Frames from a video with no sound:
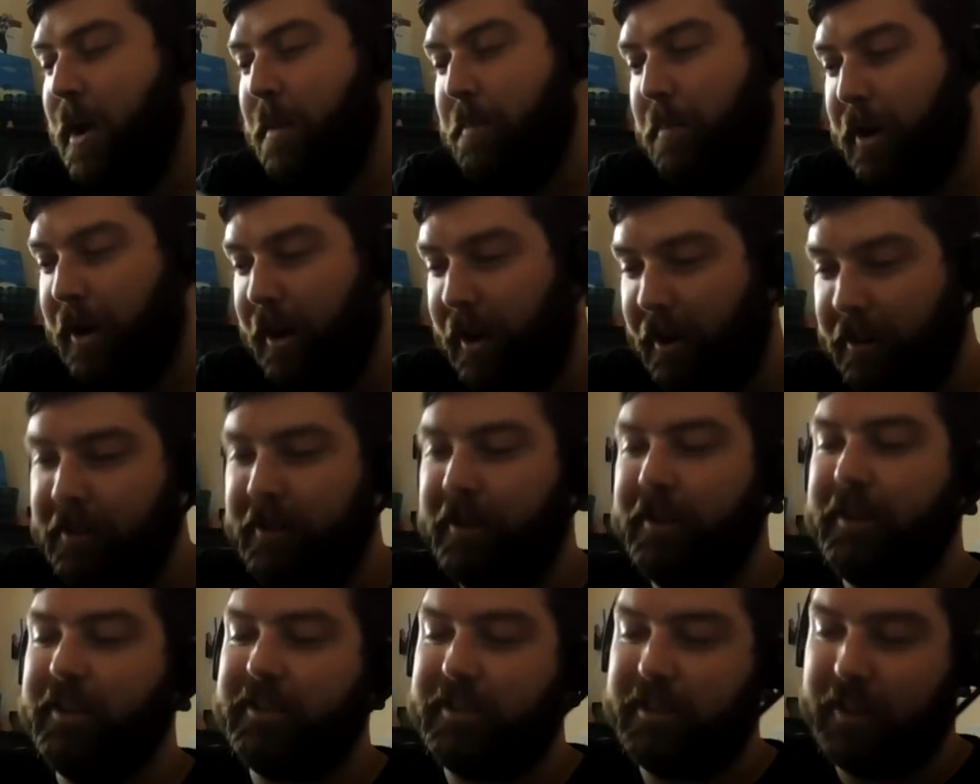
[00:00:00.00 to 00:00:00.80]
But
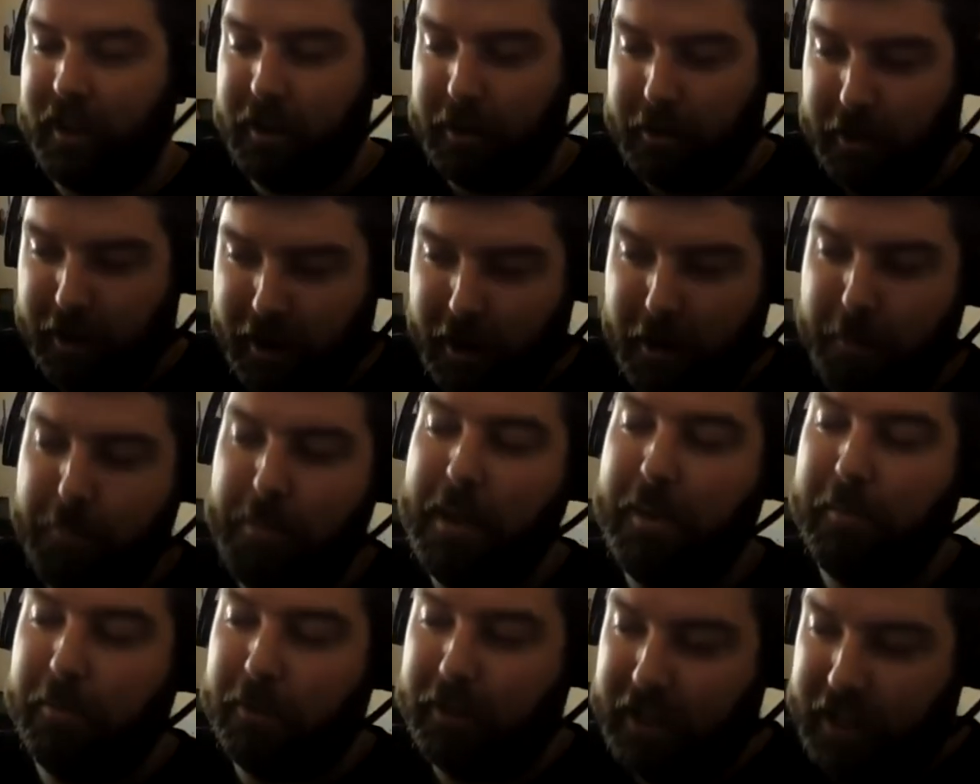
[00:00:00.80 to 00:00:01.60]
others, like you know,
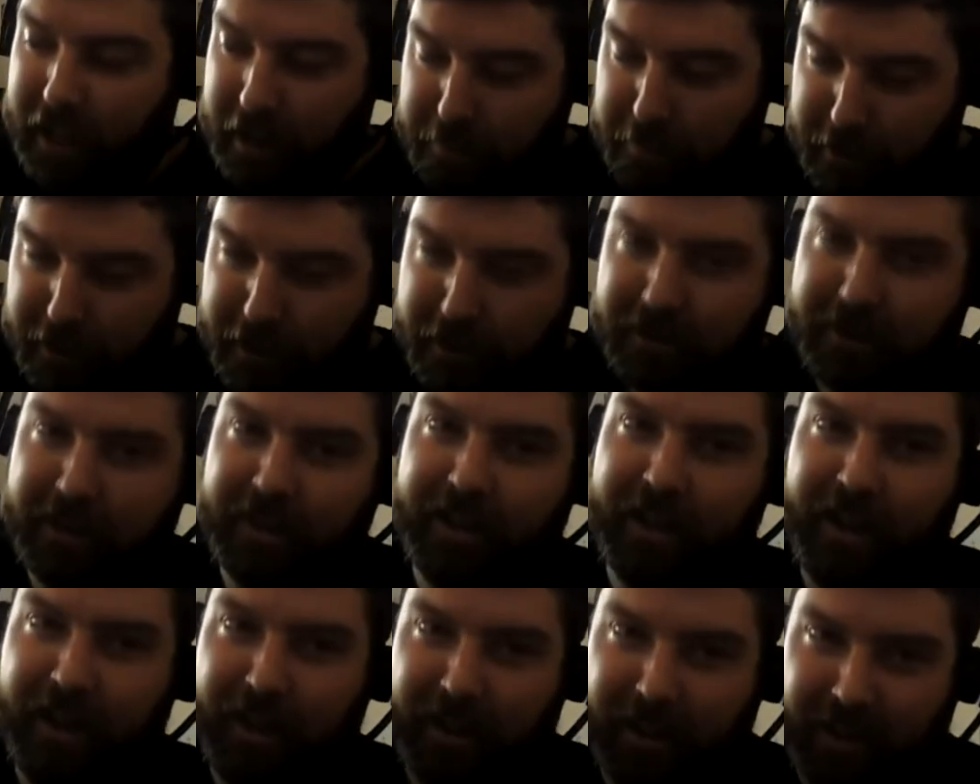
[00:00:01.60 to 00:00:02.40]
people keep
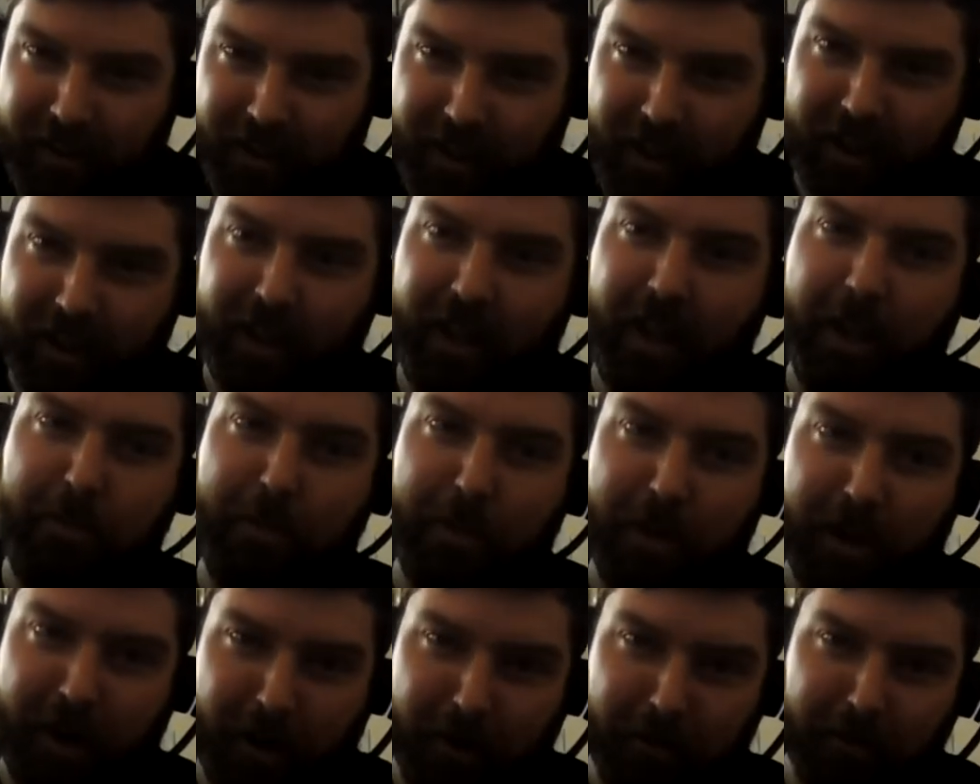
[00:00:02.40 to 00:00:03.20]
using it, and they keep
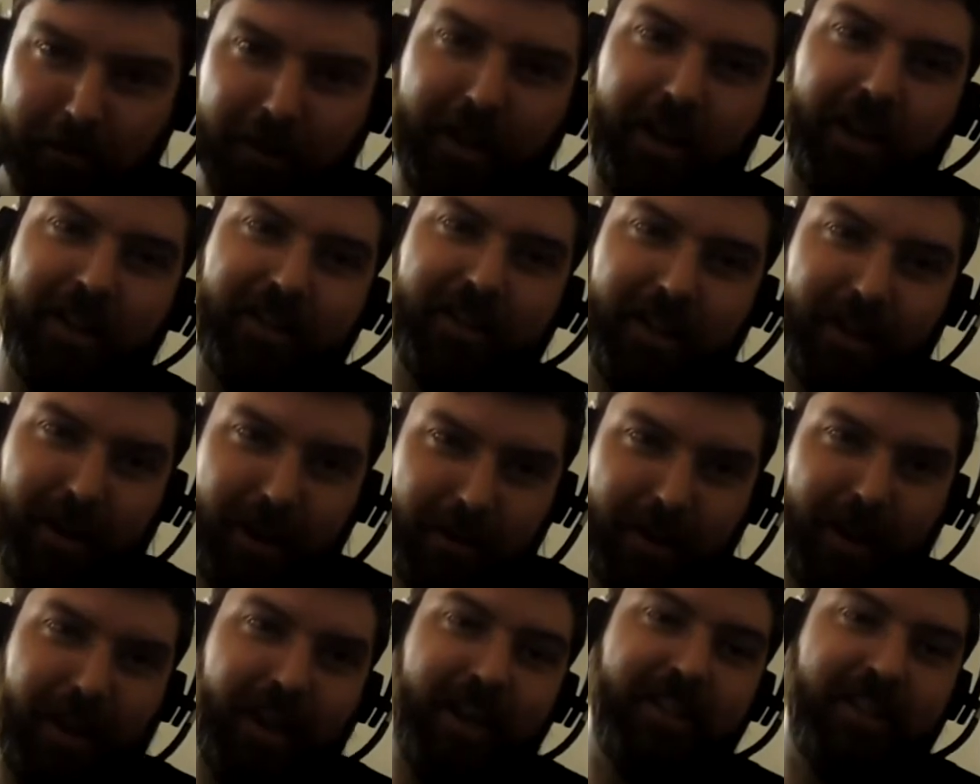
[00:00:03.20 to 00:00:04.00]
you know realizing,
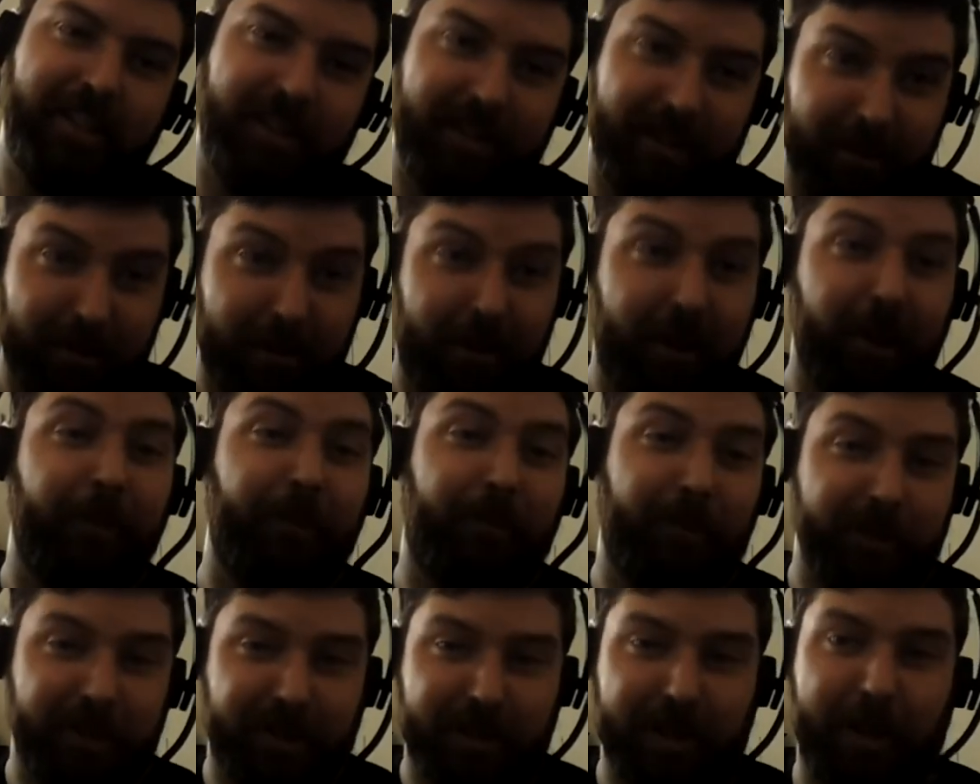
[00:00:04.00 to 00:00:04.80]
okay, it's still good
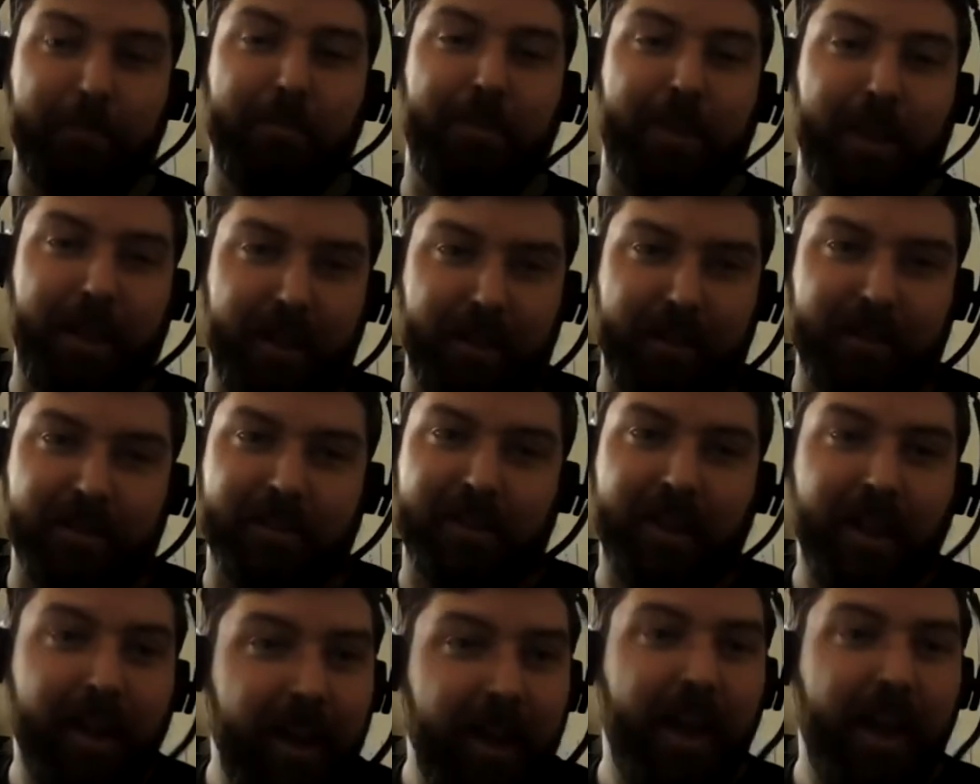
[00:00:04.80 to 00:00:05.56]
for some things,